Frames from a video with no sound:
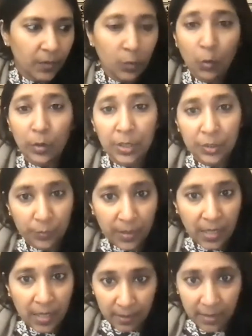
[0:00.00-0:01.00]
don't need to be
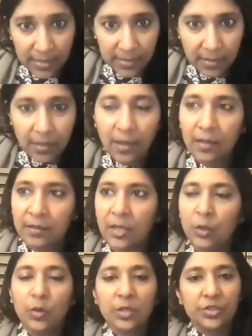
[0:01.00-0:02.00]
at a desk. Then
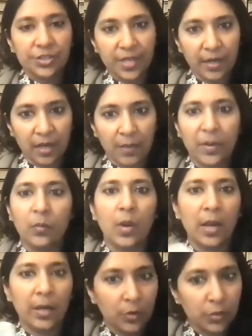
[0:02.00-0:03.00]
you can just get up, and
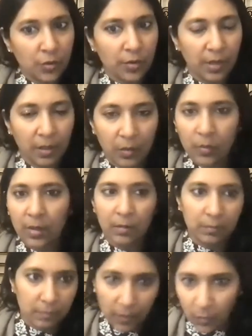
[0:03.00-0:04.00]
while you're talking, you
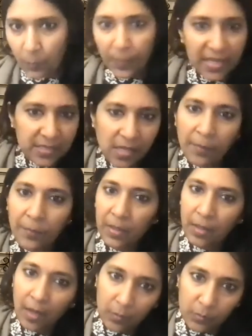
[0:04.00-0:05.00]
can, pace up and
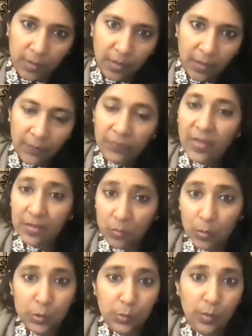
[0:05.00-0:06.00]
down. That's
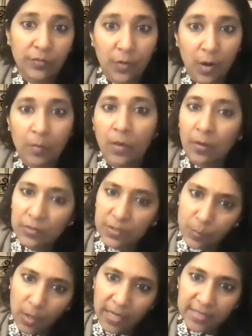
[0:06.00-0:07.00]
also a form of
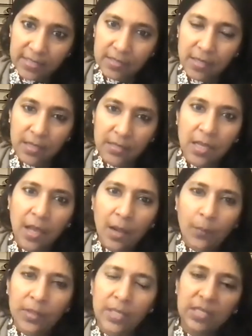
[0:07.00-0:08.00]
small exercise.
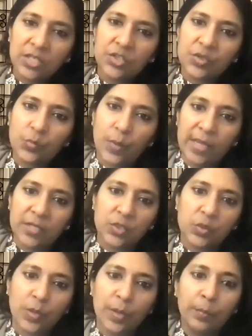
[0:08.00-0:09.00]
But these are just ways
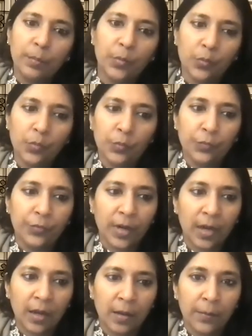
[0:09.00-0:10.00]
to improve,
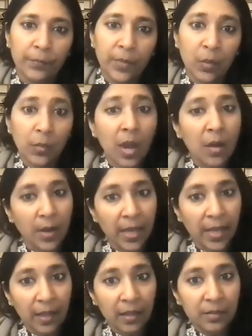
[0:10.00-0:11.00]
our
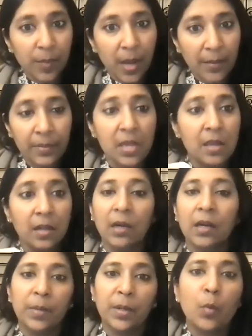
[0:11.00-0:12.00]
health by being a
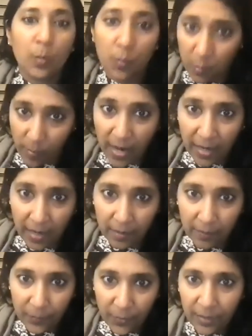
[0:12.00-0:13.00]
little bit more mobile,
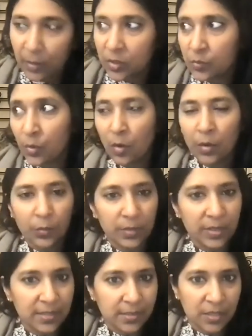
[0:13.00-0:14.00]
right? Because we all know
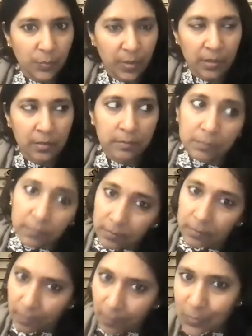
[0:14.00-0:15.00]
these days we are
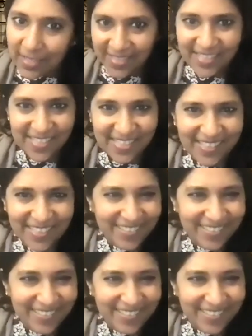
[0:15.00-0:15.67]
mostly sitting,